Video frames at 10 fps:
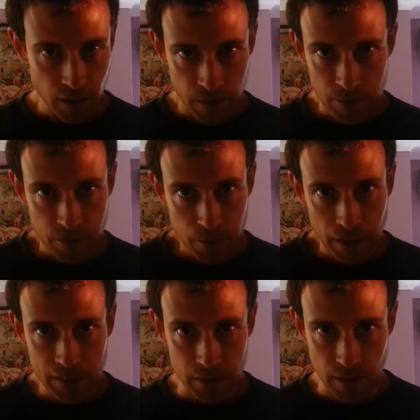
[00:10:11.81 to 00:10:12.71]
The
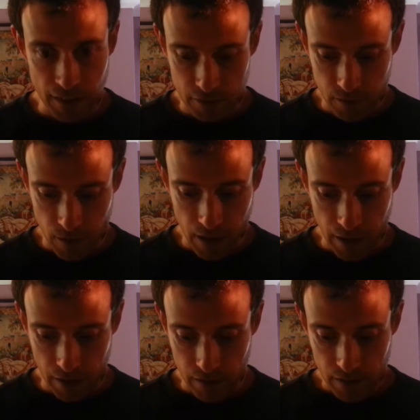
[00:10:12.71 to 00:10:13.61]
information isn't
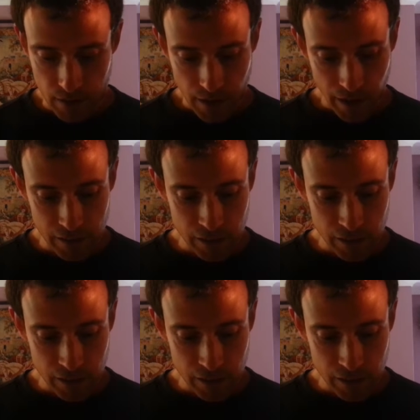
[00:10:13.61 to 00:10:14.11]
there. And